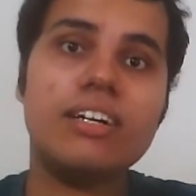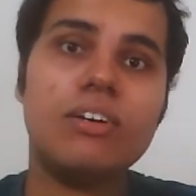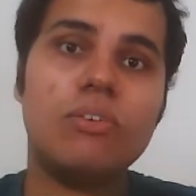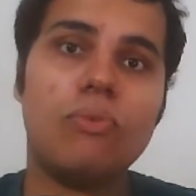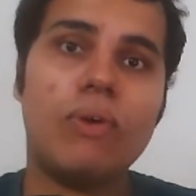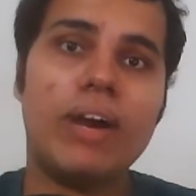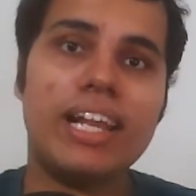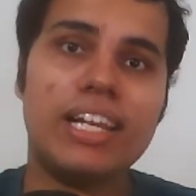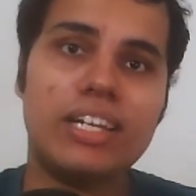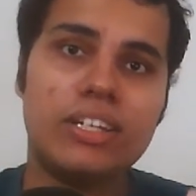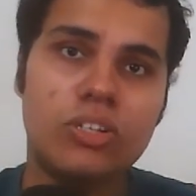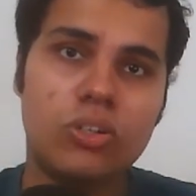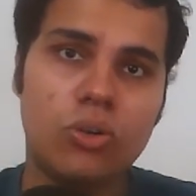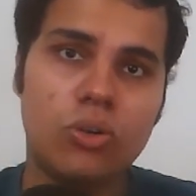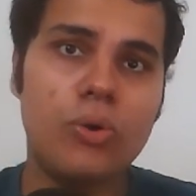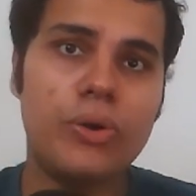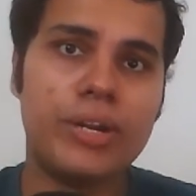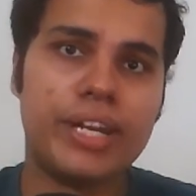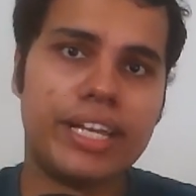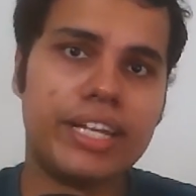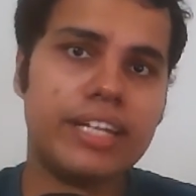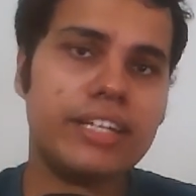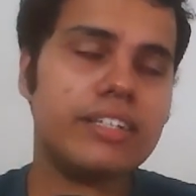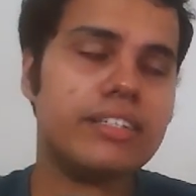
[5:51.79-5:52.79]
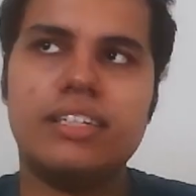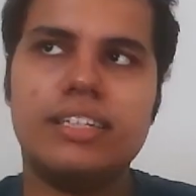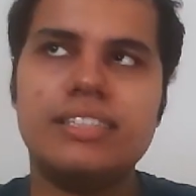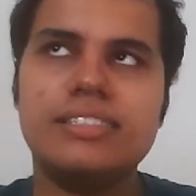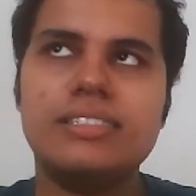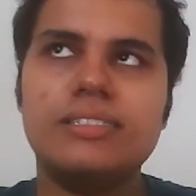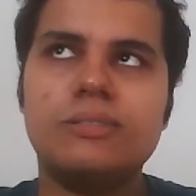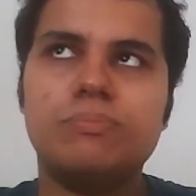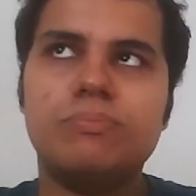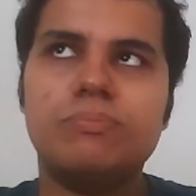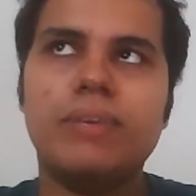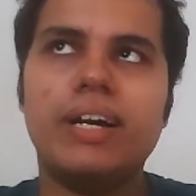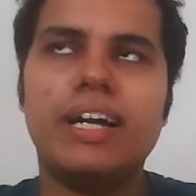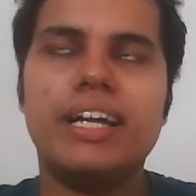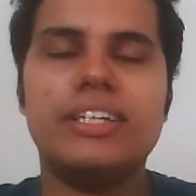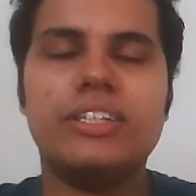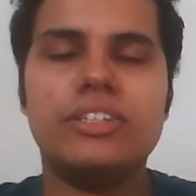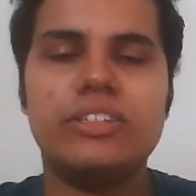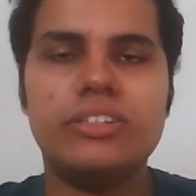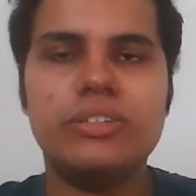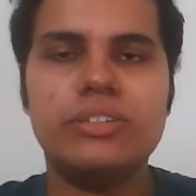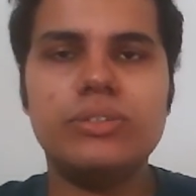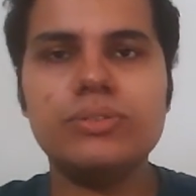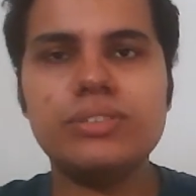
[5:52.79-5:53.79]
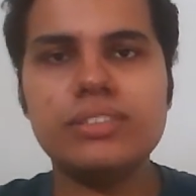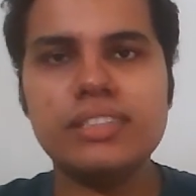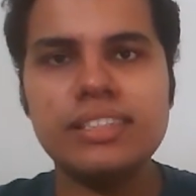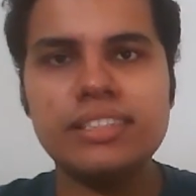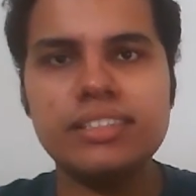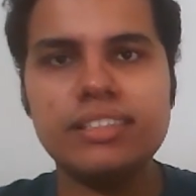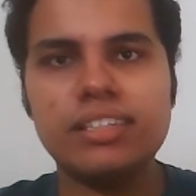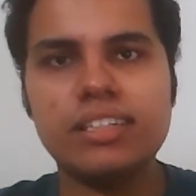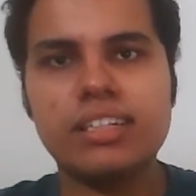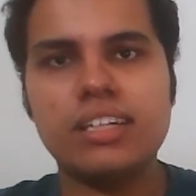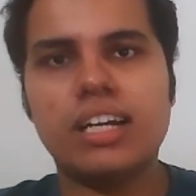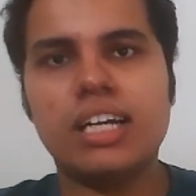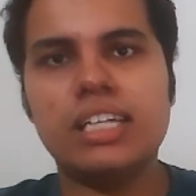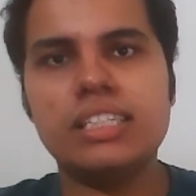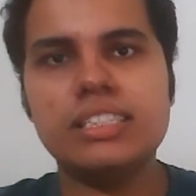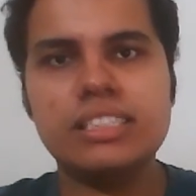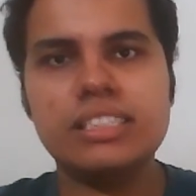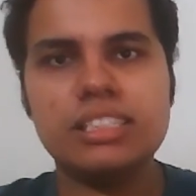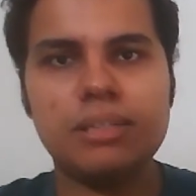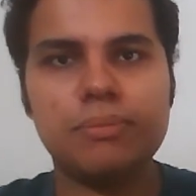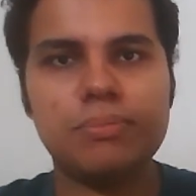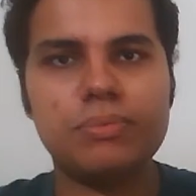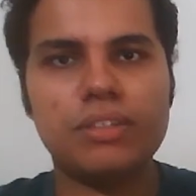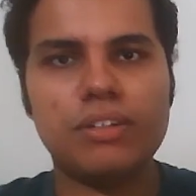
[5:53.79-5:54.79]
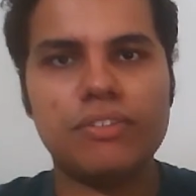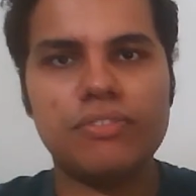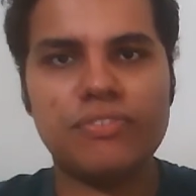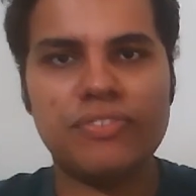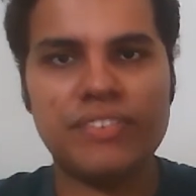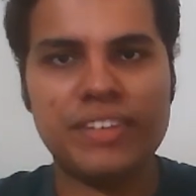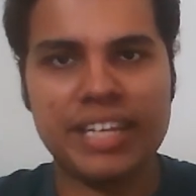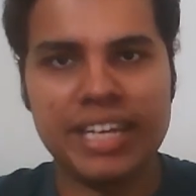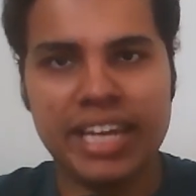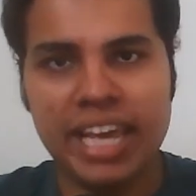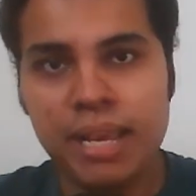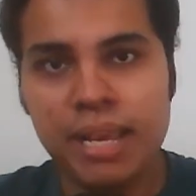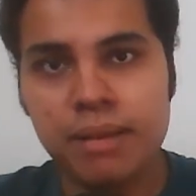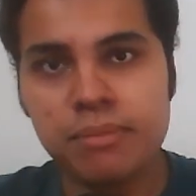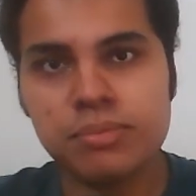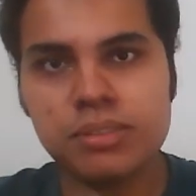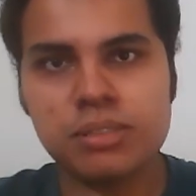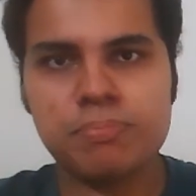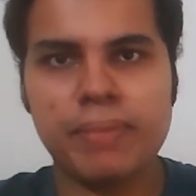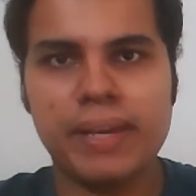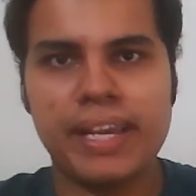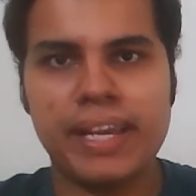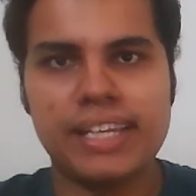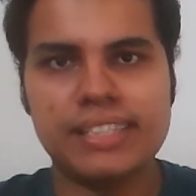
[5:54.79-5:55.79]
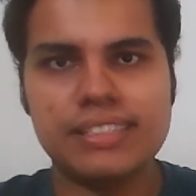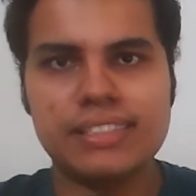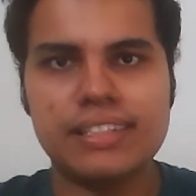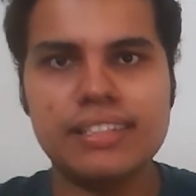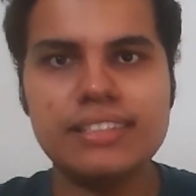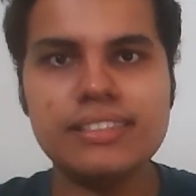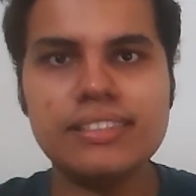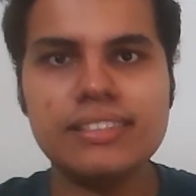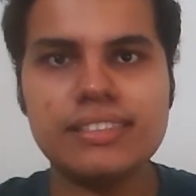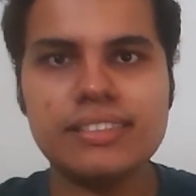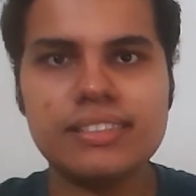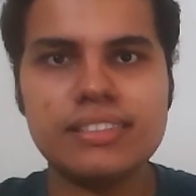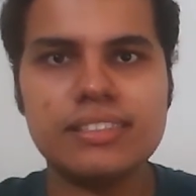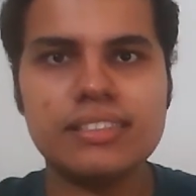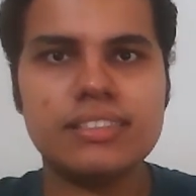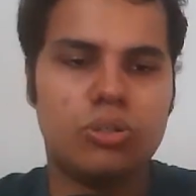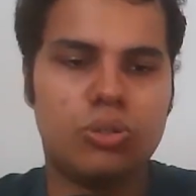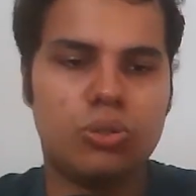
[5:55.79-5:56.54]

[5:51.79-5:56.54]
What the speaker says: while coding is by using the concept of namespaces